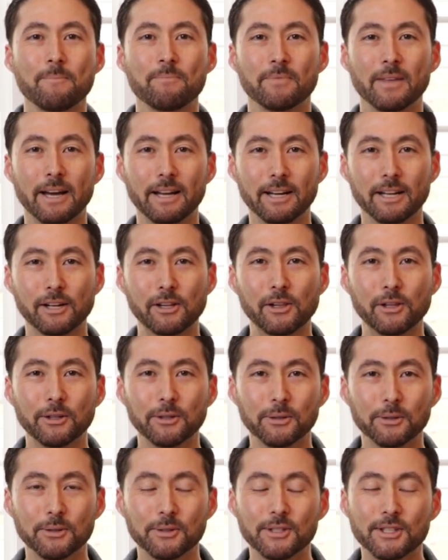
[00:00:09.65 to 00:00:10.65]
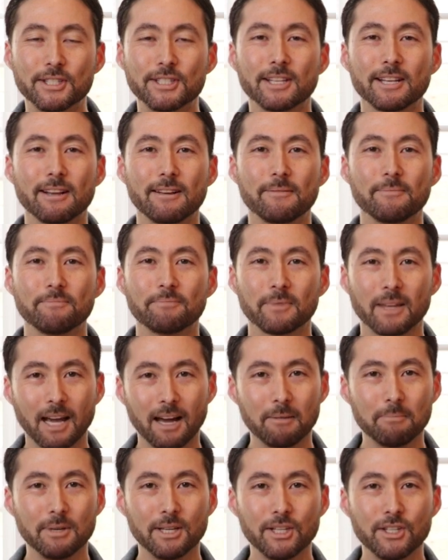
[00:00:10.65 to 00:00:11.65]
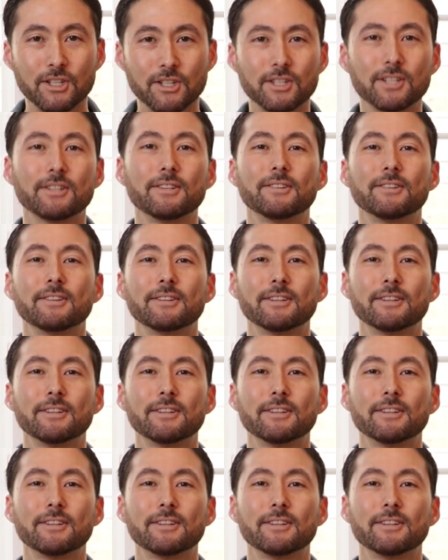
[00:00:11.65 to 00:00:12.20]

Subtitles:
that includes cabbage,